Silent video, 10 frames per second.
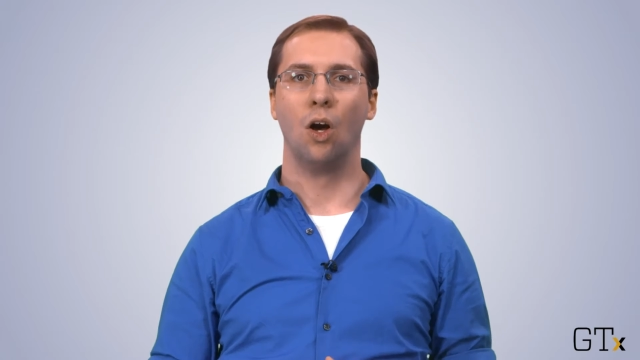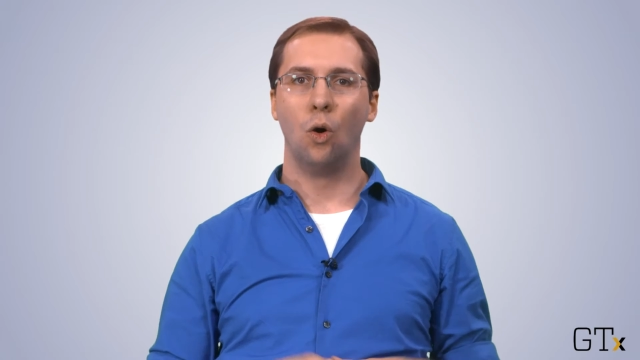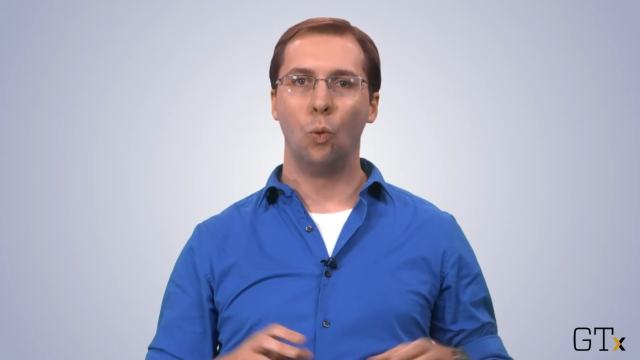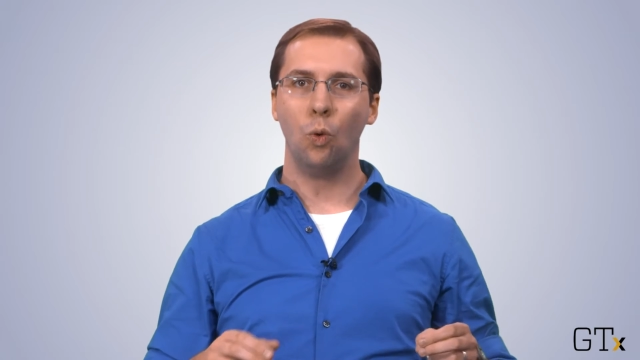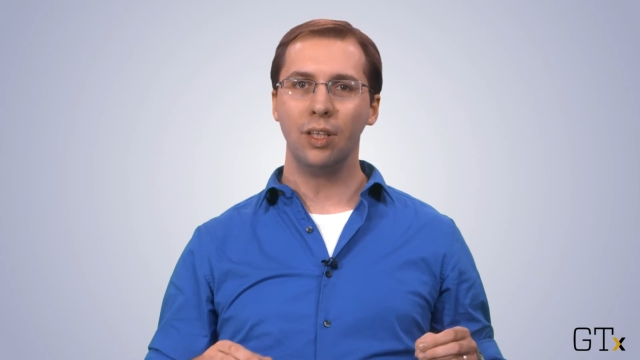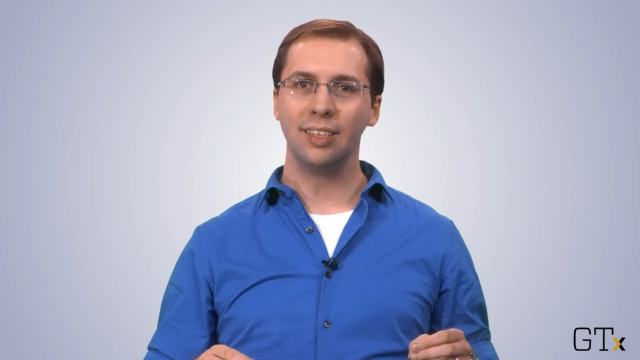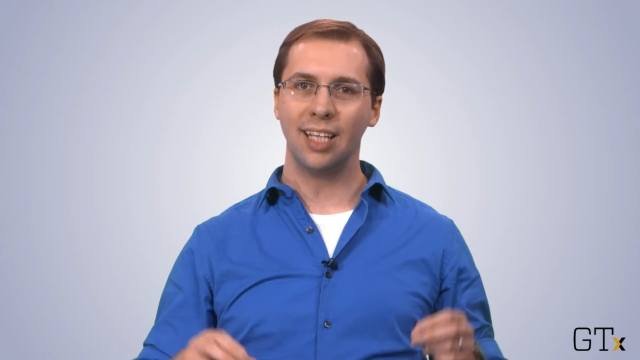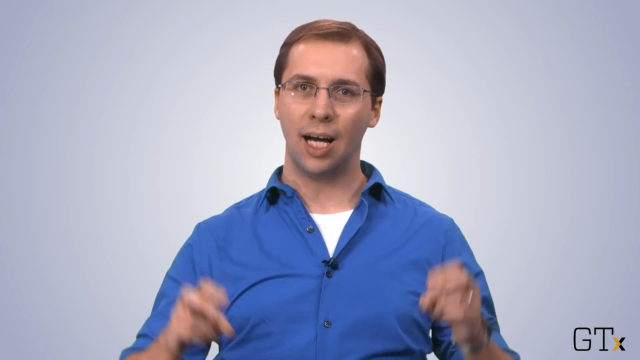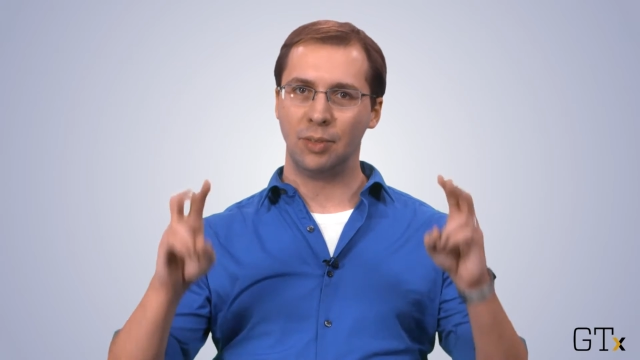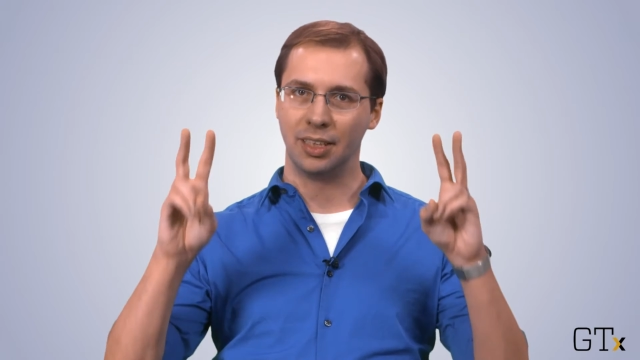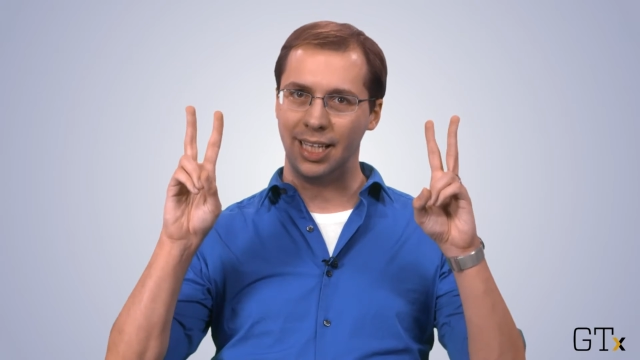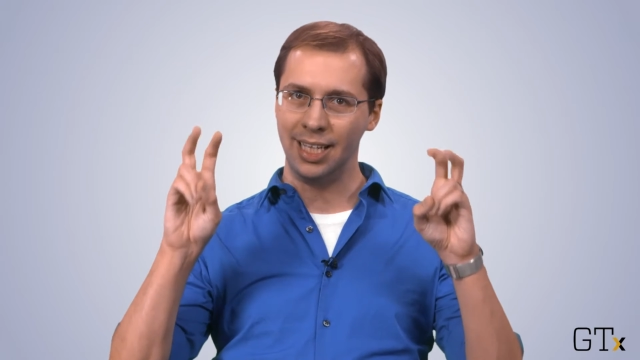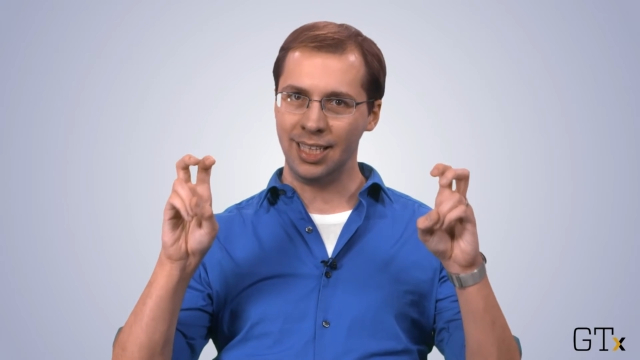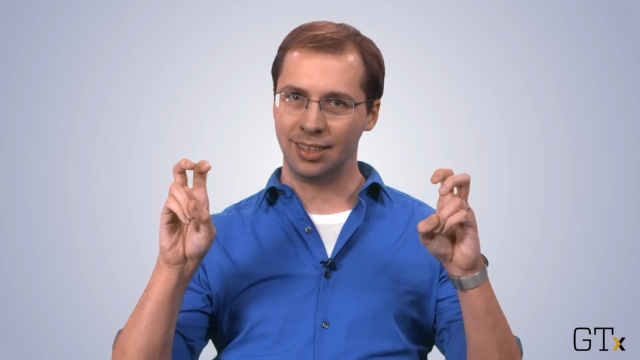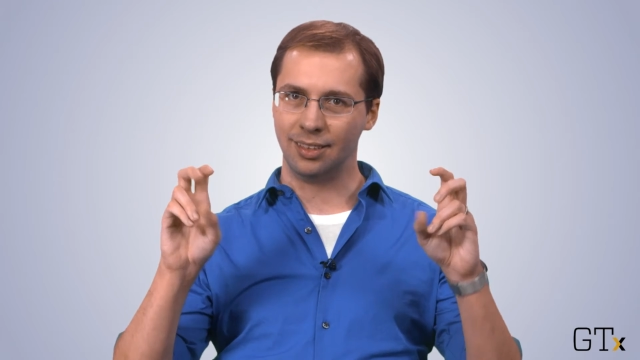What this object
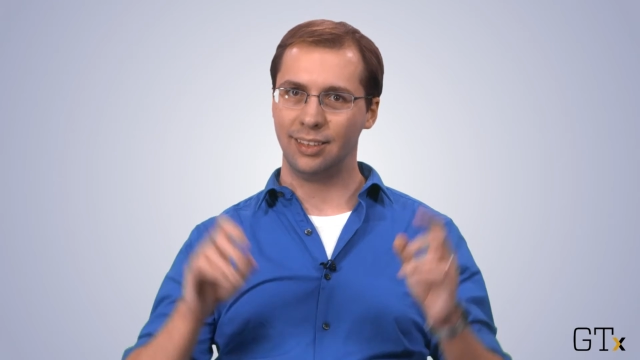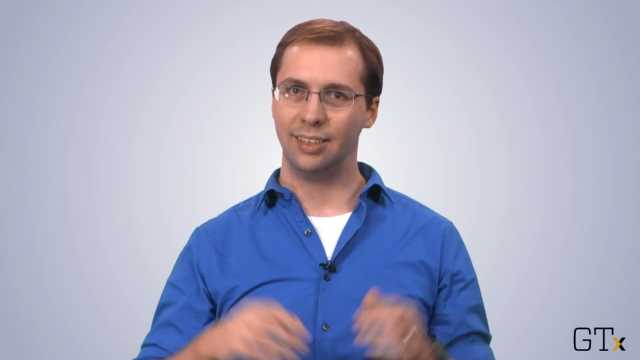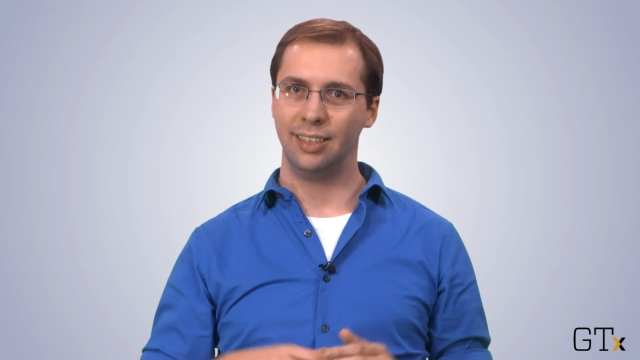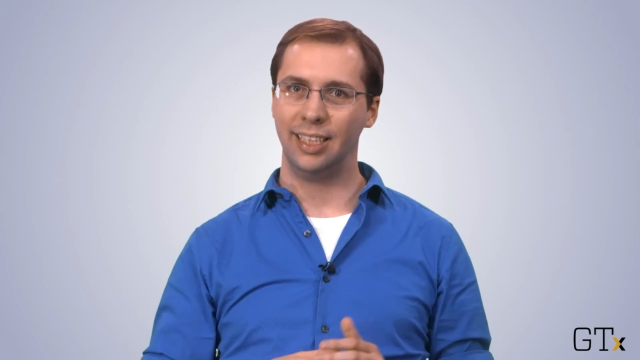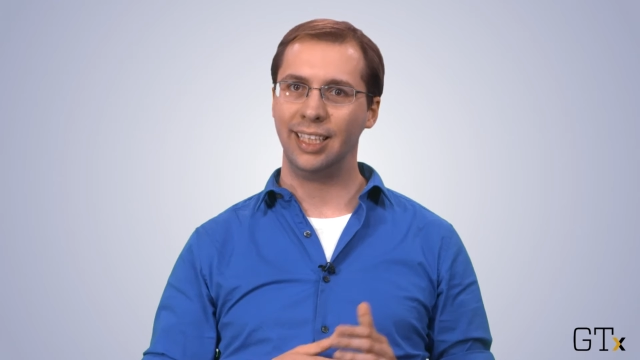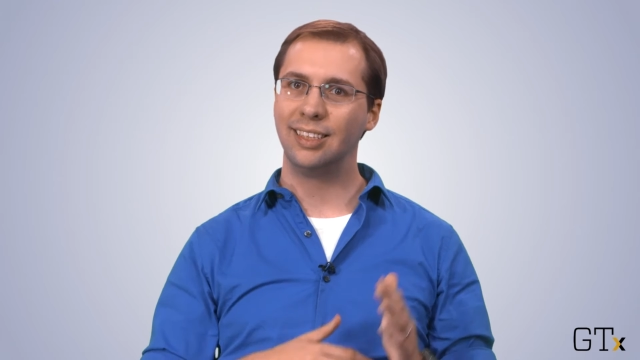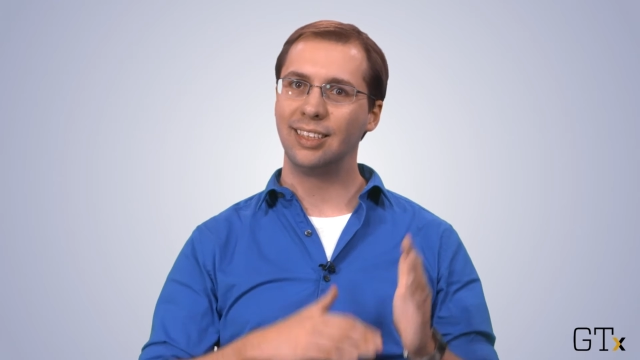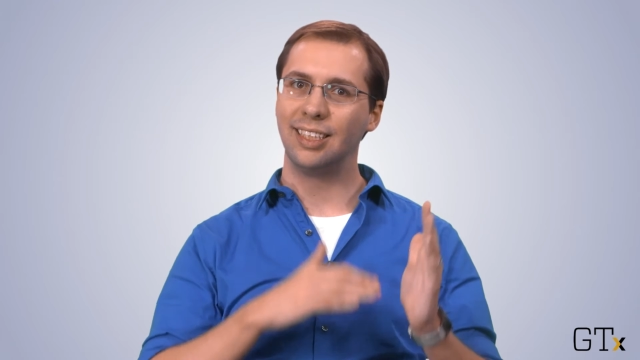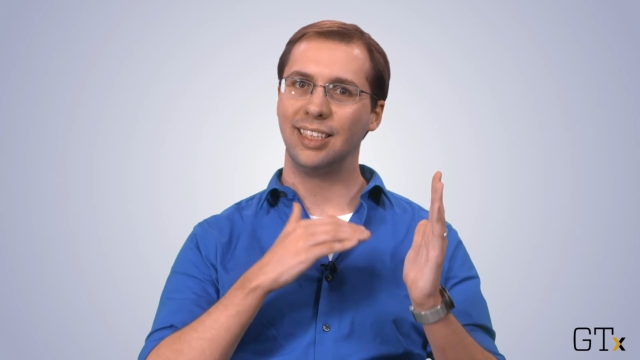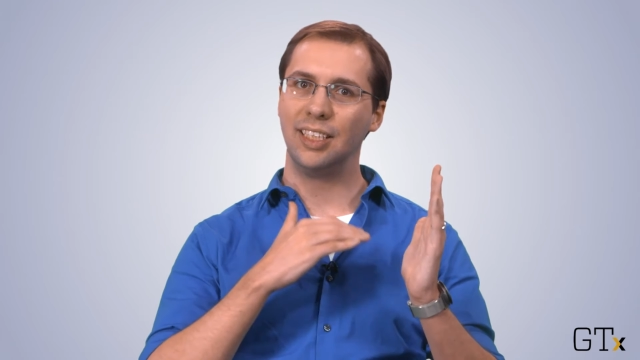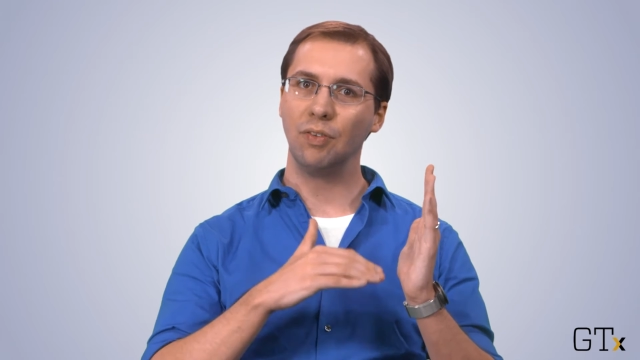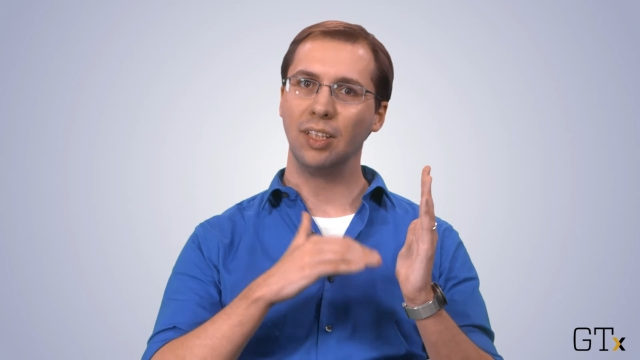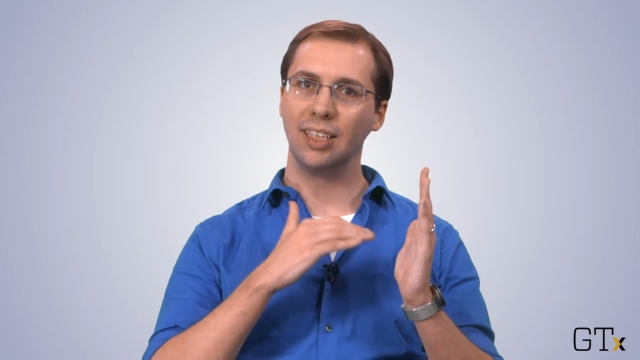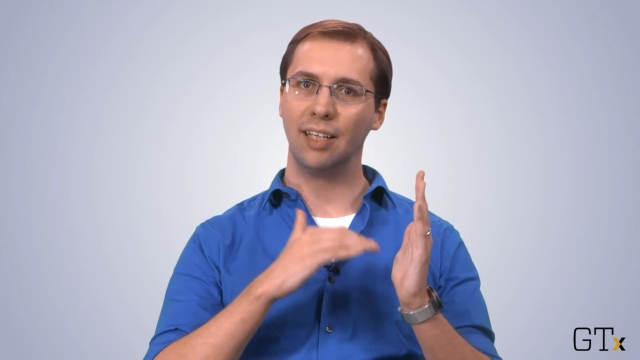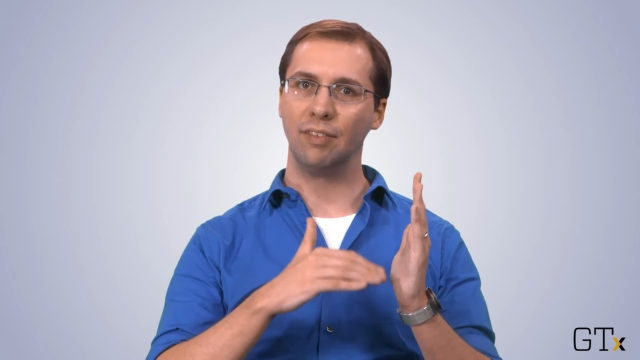is exists at different
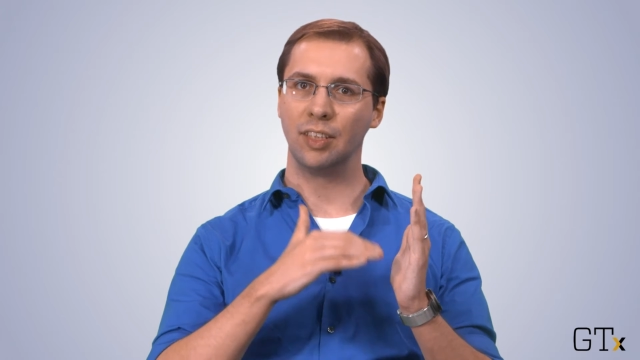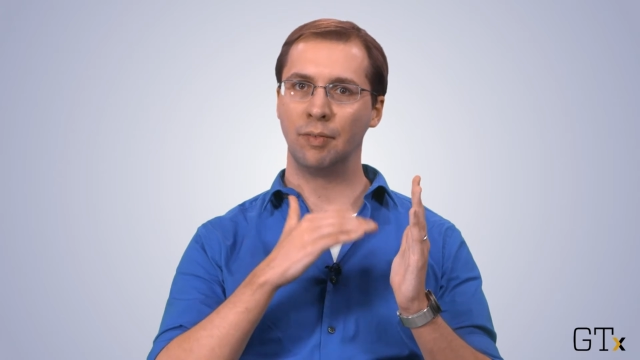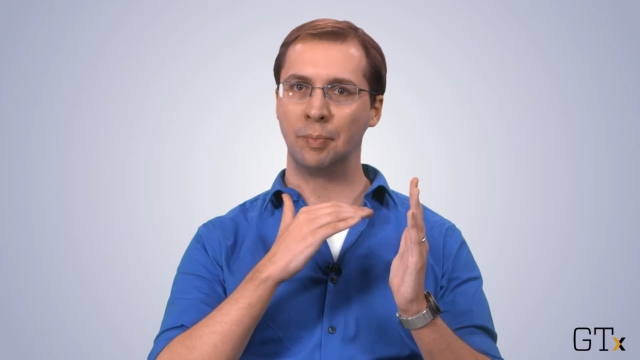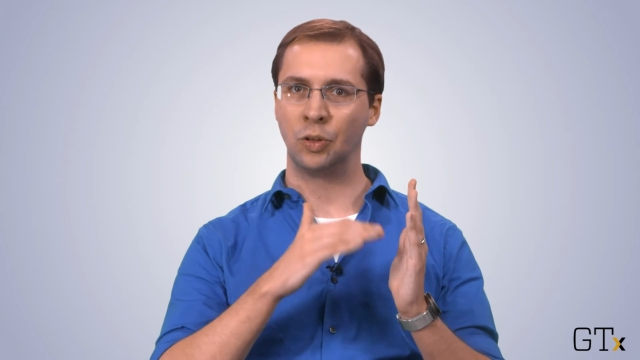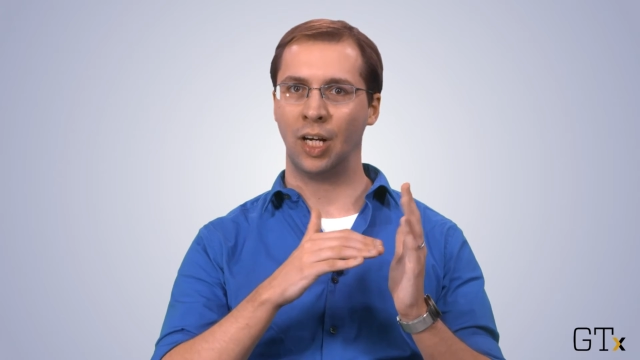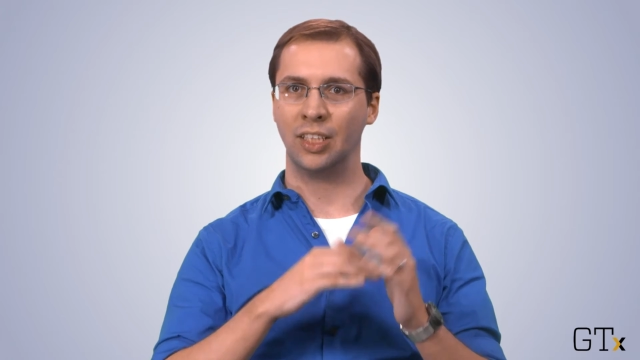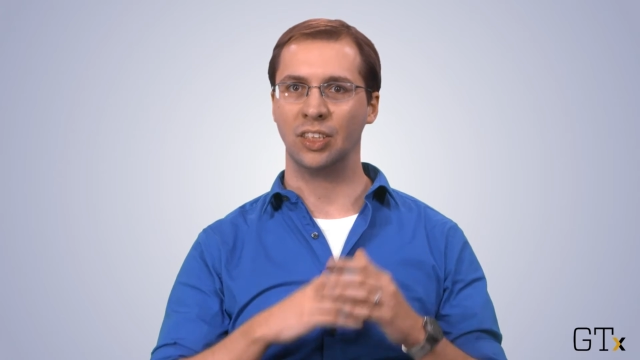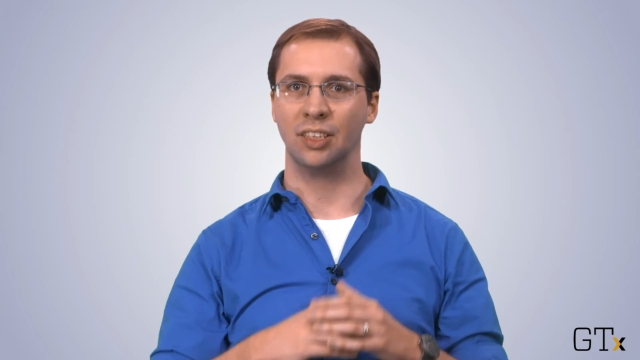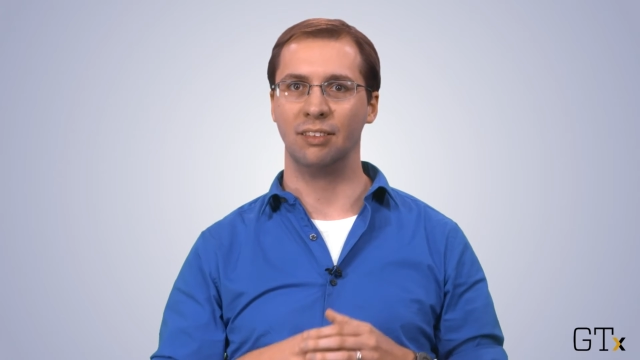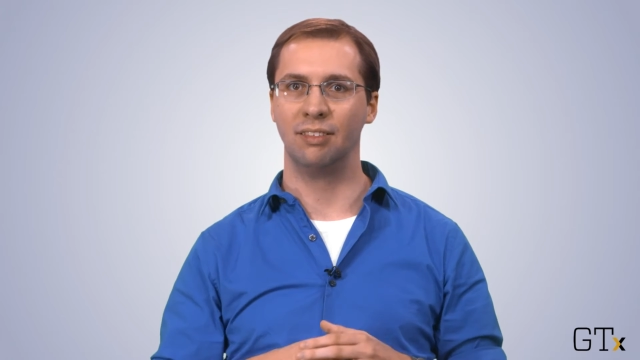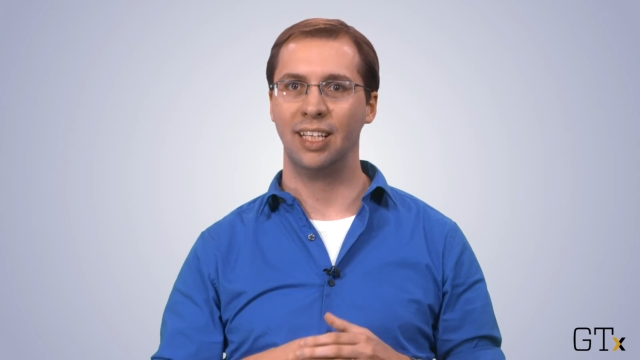levels of abstraction,